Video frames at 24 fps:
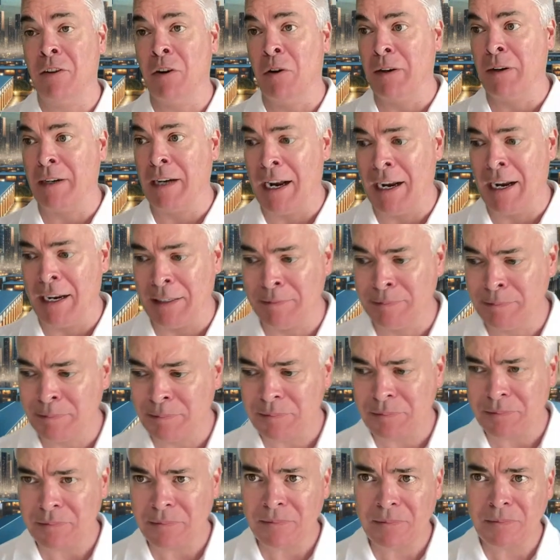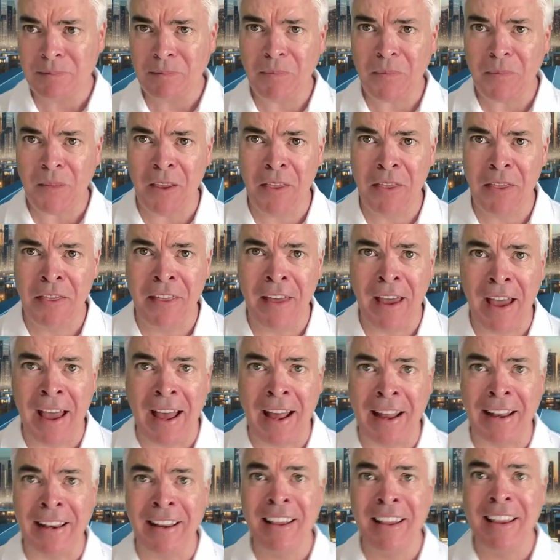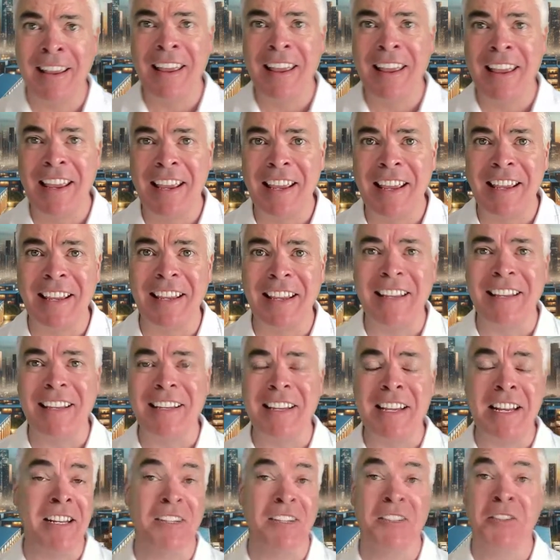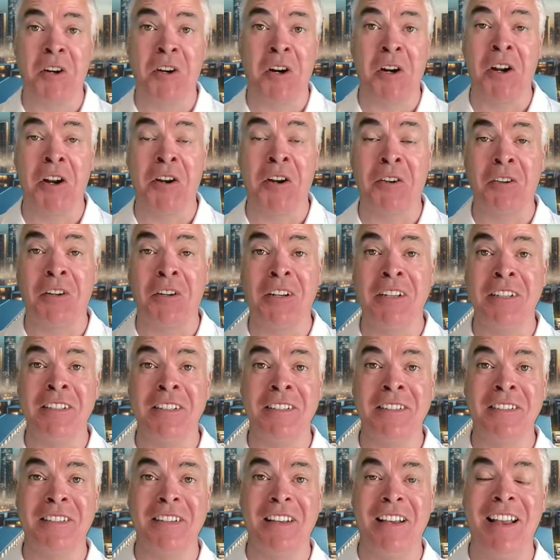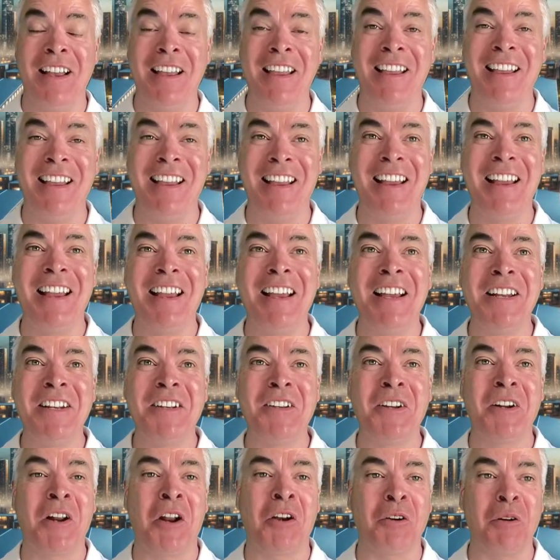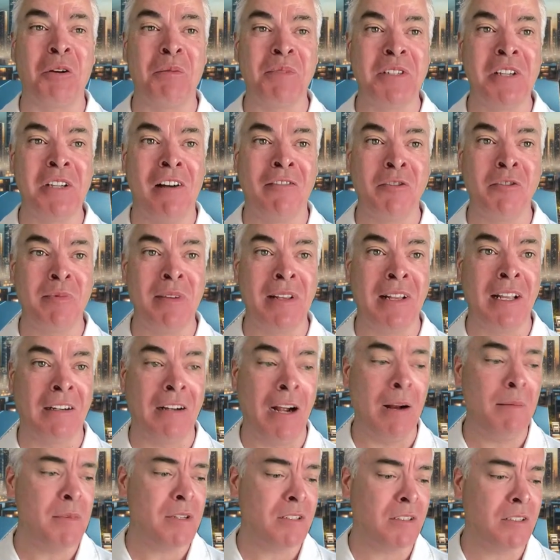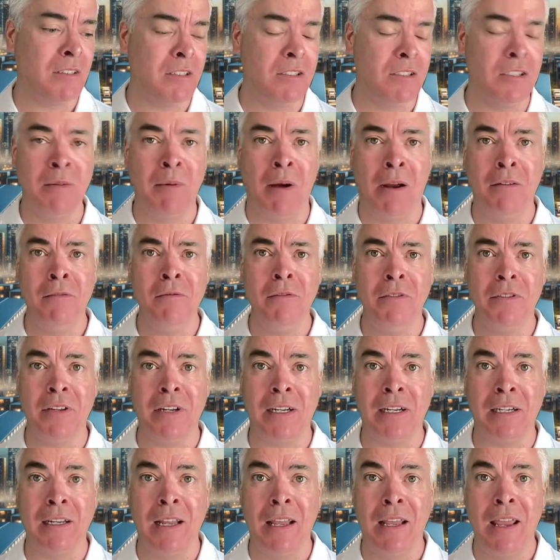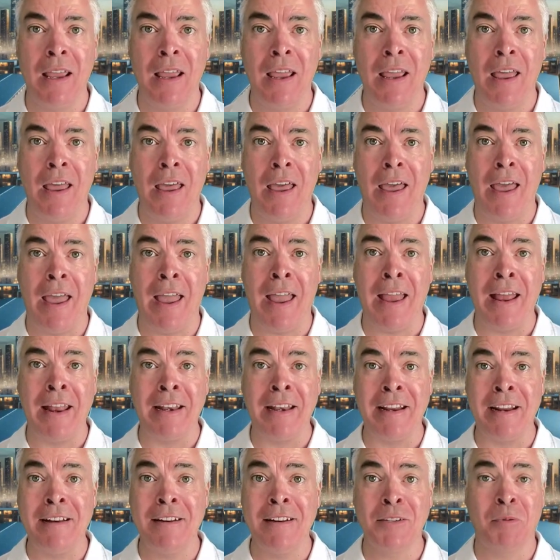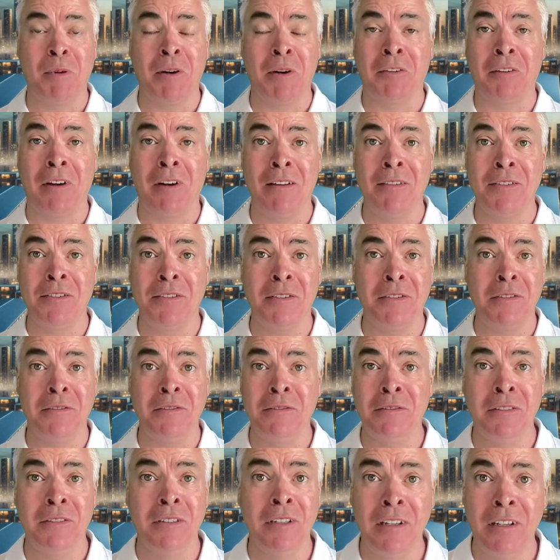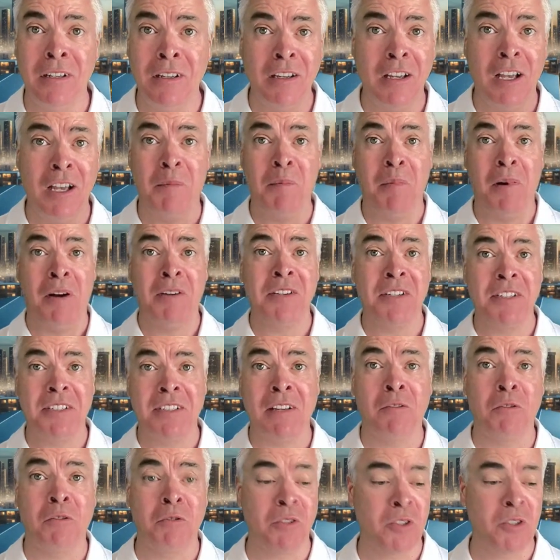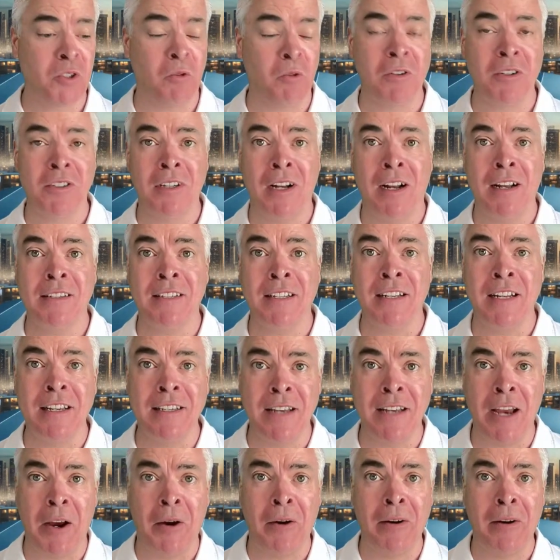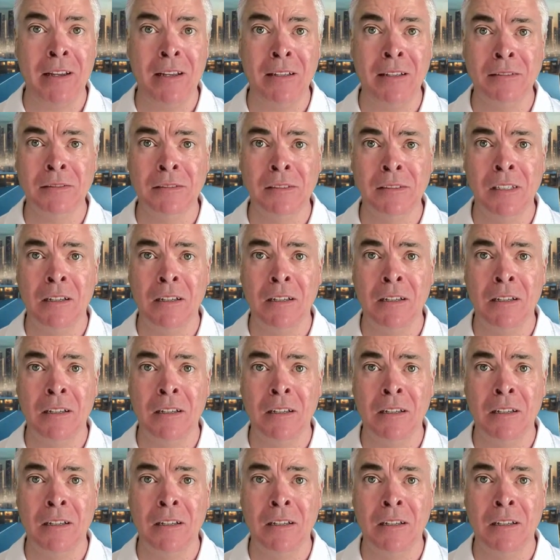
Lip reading: know a guy that he just took it under himself to be like, I'm just going to do my own thing. And he just went around to a bunch of storage sites in his area,